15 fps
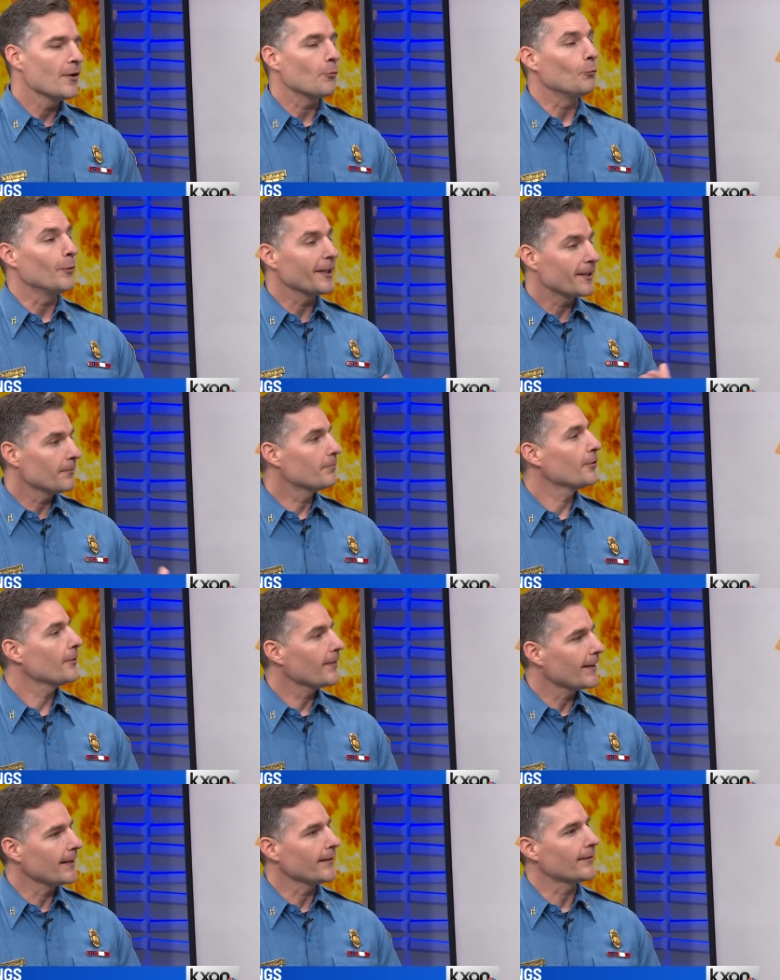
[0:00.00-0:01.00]
We can
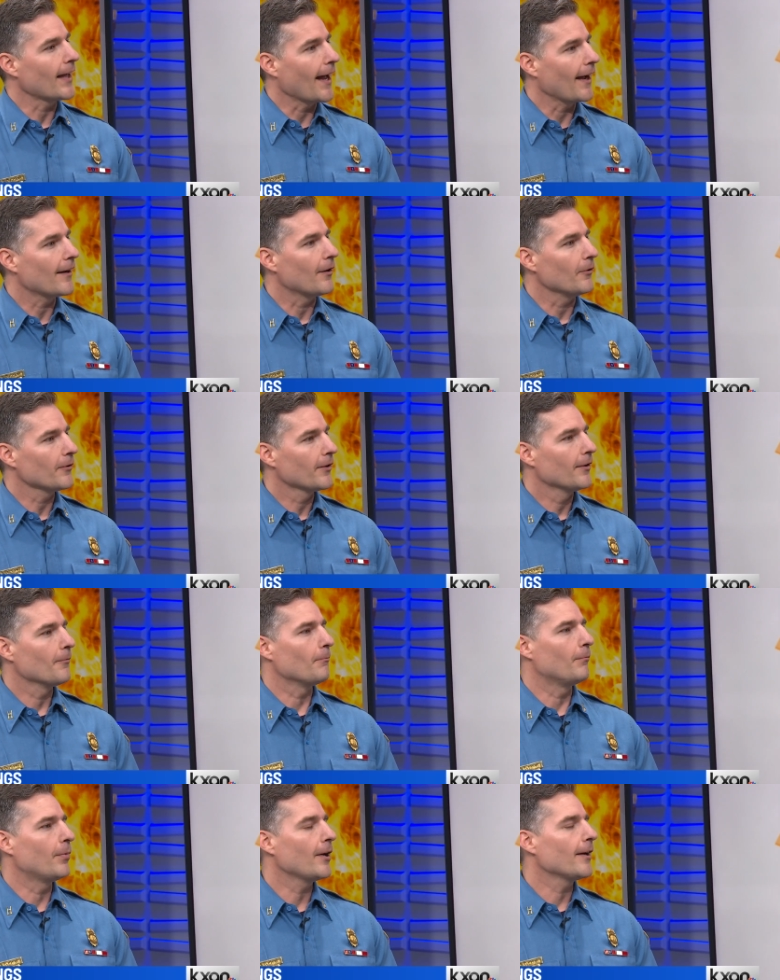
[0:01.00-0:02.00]
put these out,
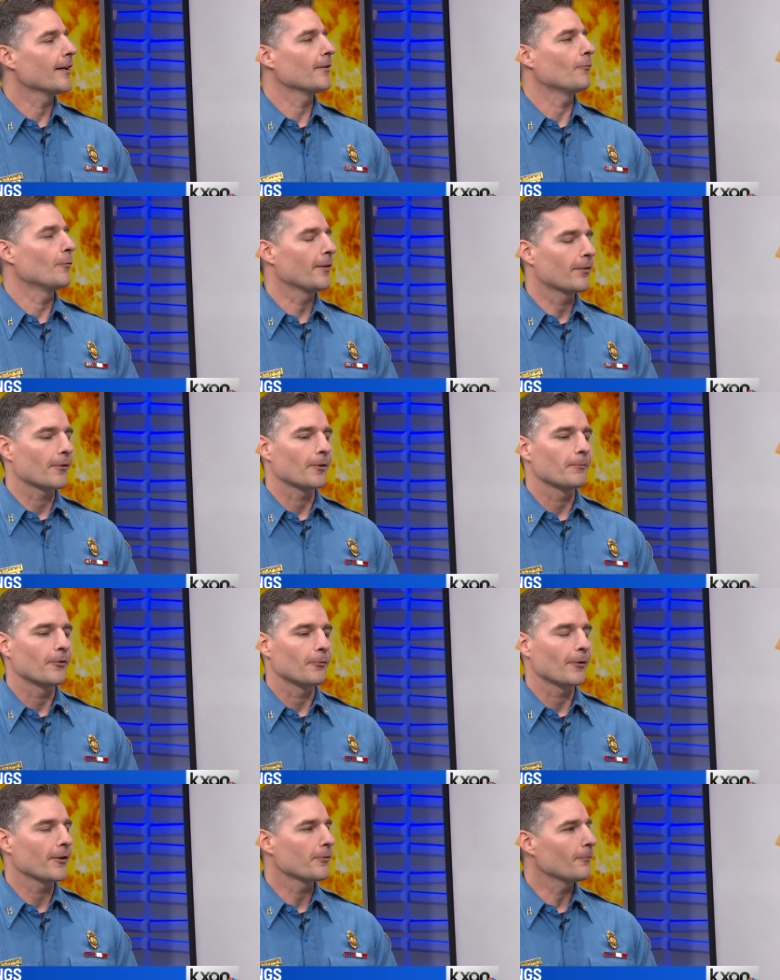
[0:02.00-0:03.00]
but when thermal
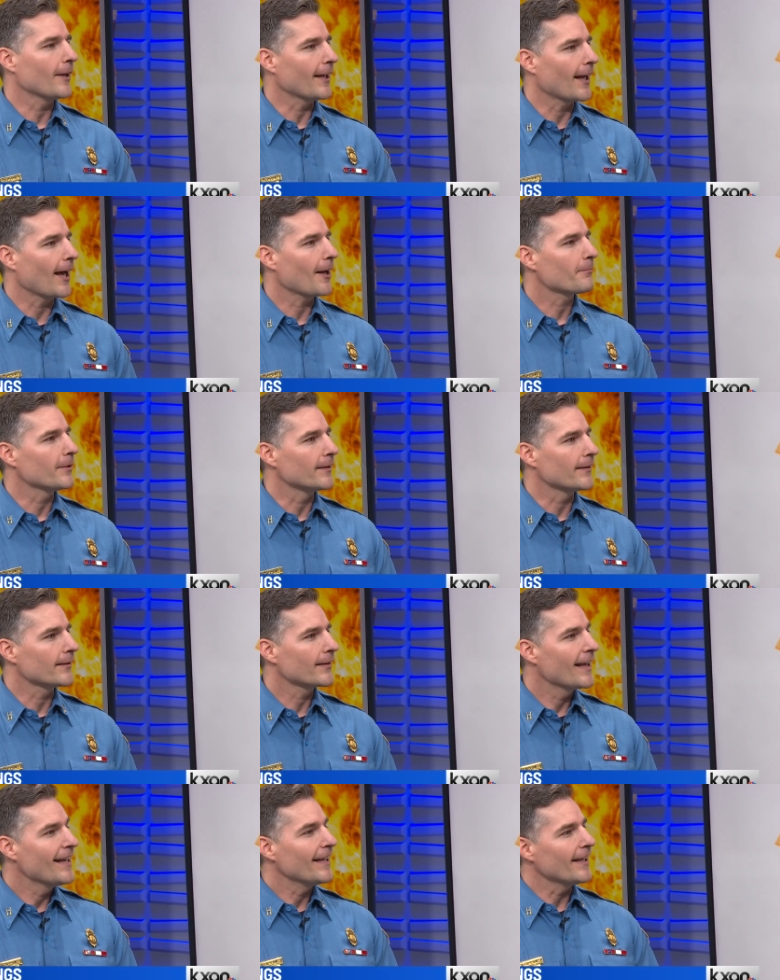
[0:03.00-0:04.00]
runaway
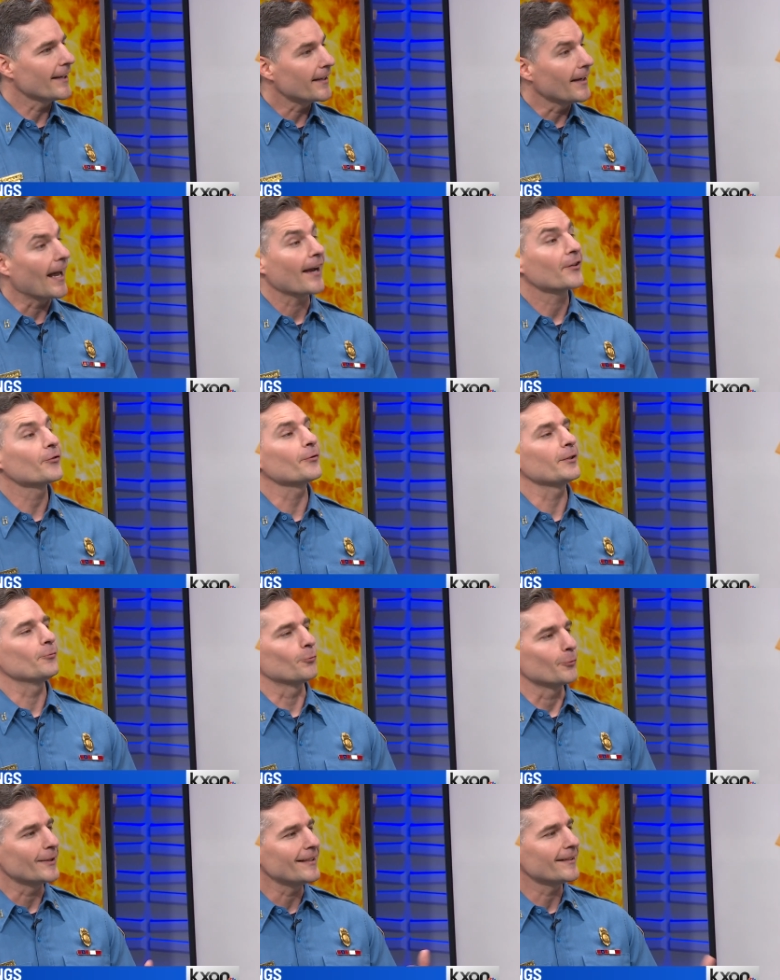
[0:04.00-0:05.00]
happens, it can actually
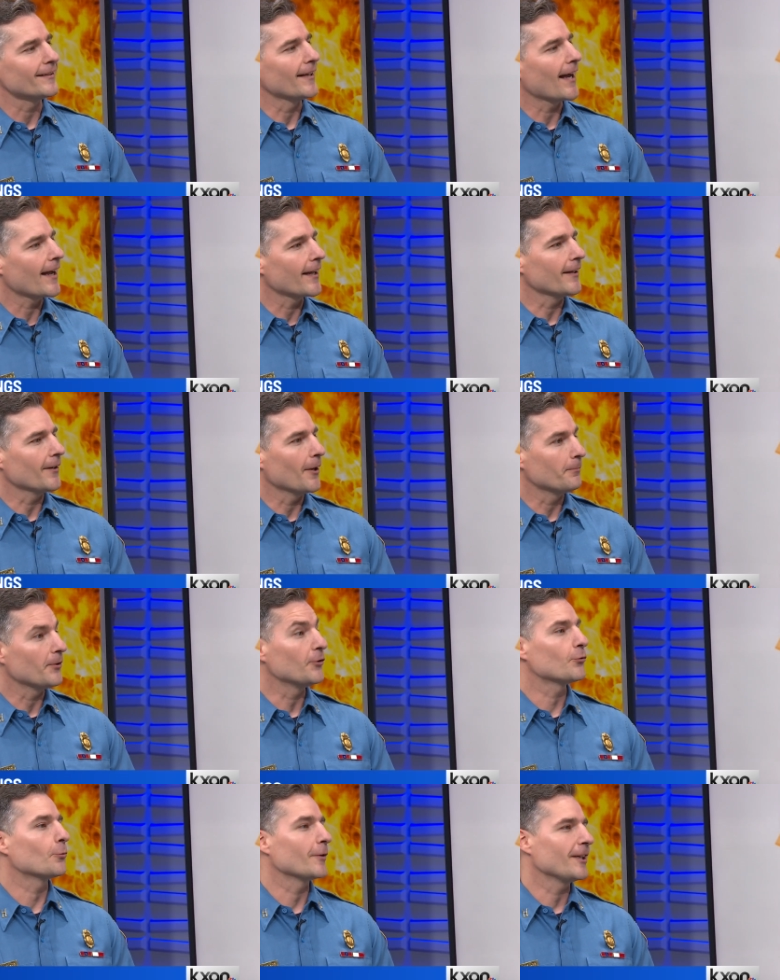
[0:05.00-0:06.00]
reignite up to
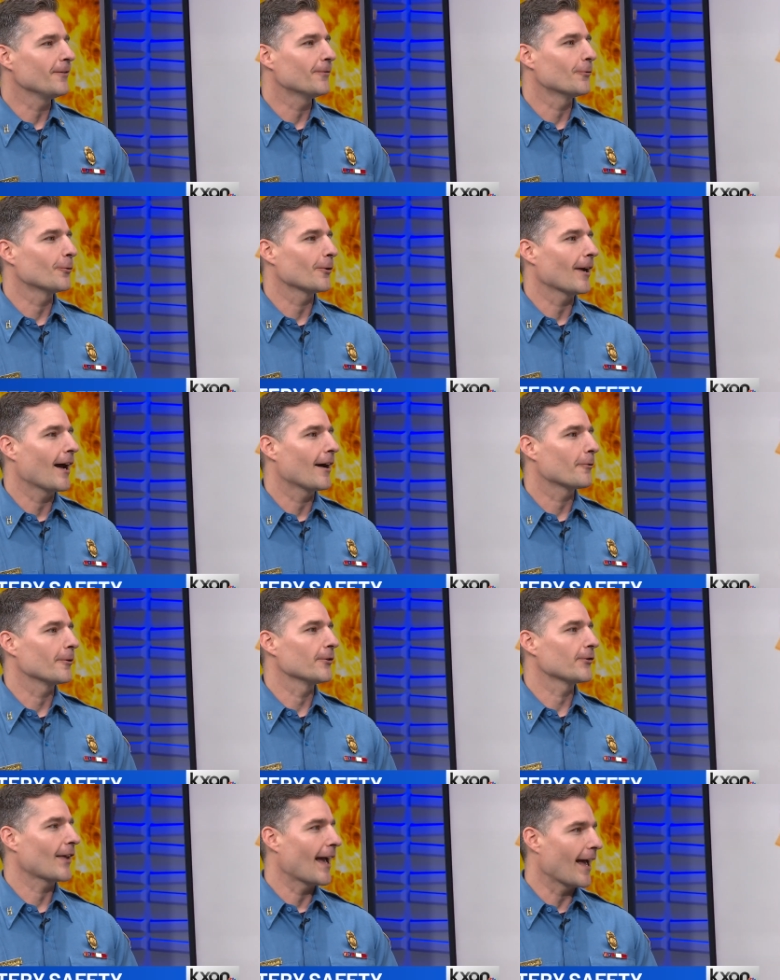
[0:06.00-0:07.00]
twenty-four
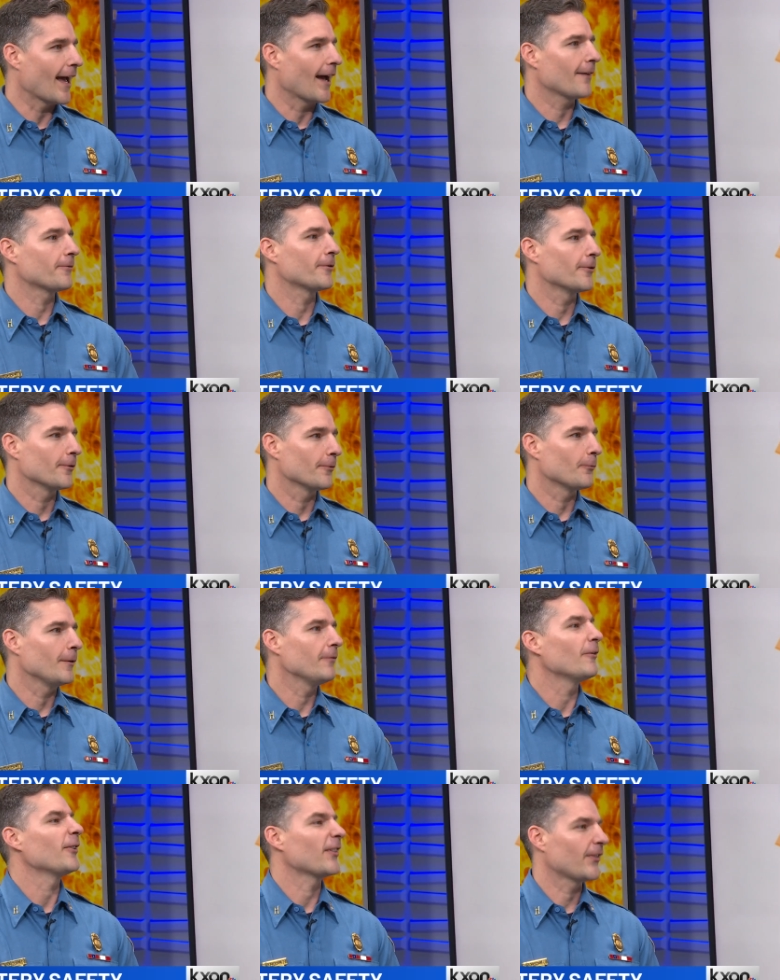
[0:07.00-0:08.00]
hours after
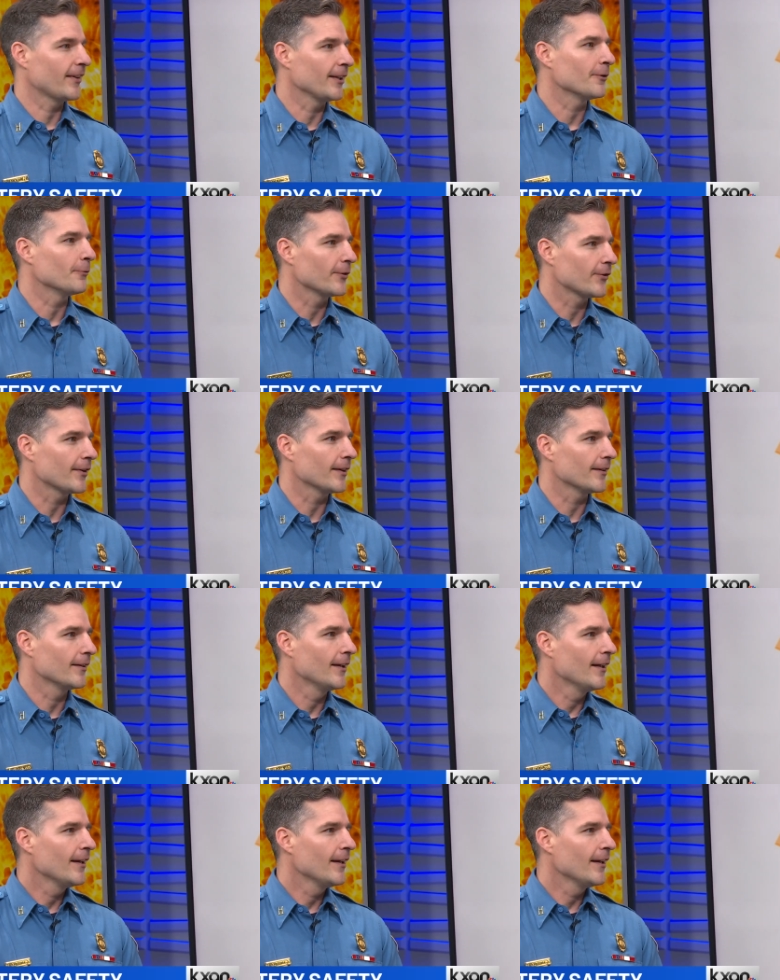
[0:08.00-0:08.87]
we've extinguished it.